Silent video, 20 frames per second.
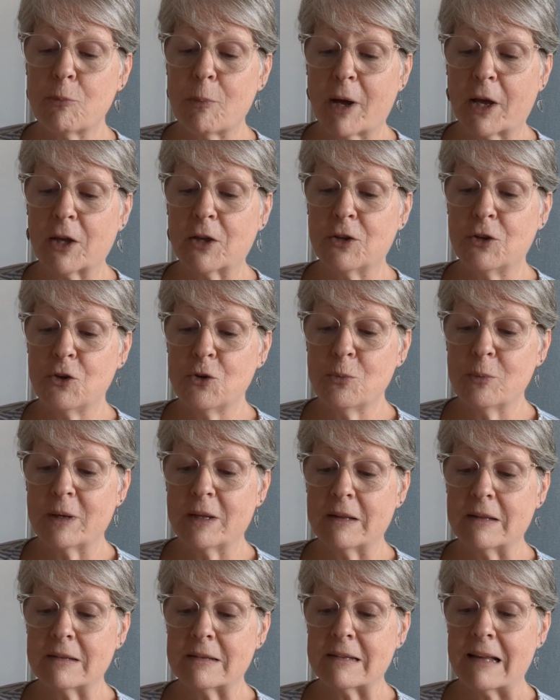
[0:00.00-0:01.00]
by
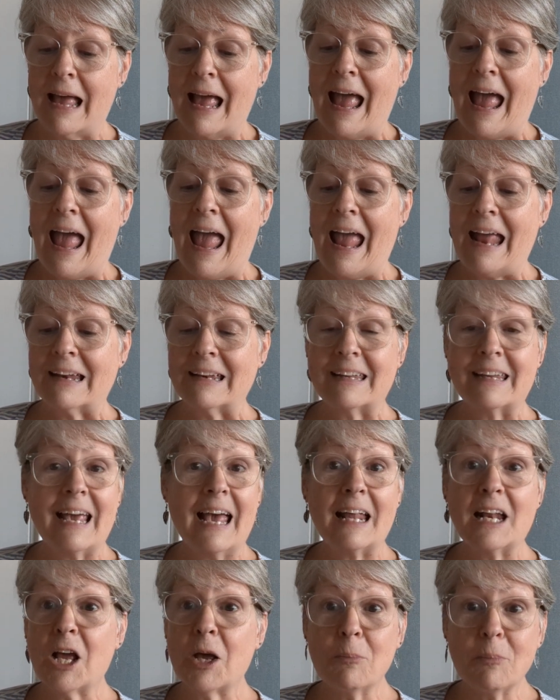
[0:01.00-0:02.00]
humans and
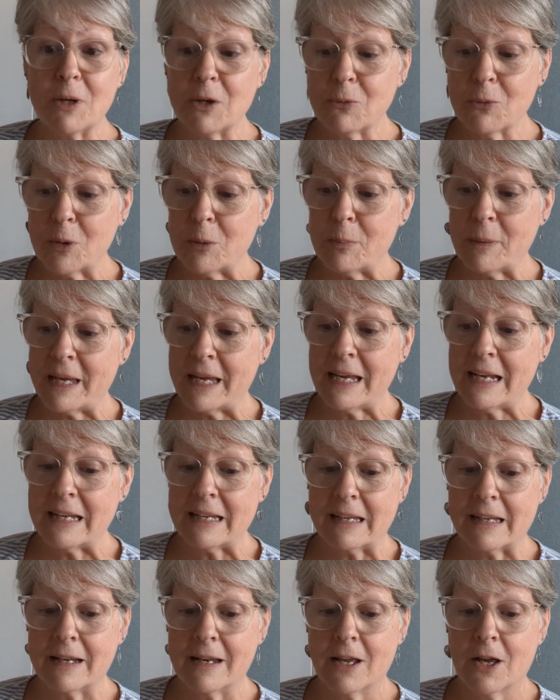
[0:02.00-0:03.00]
cannot be
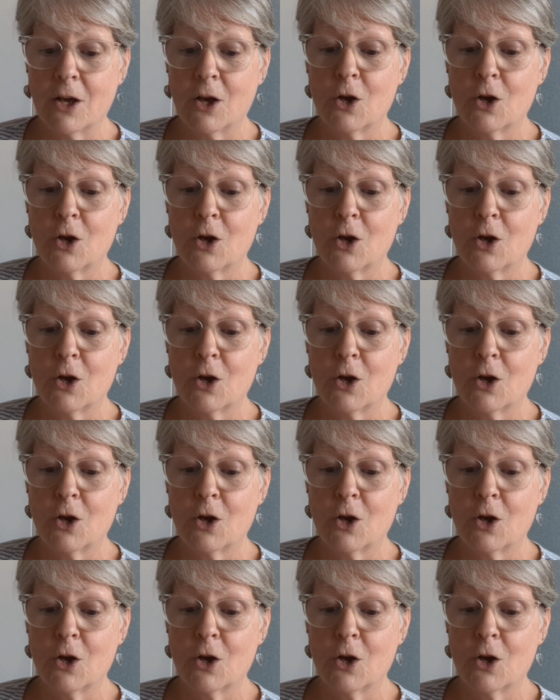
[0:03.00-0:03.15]
repeated,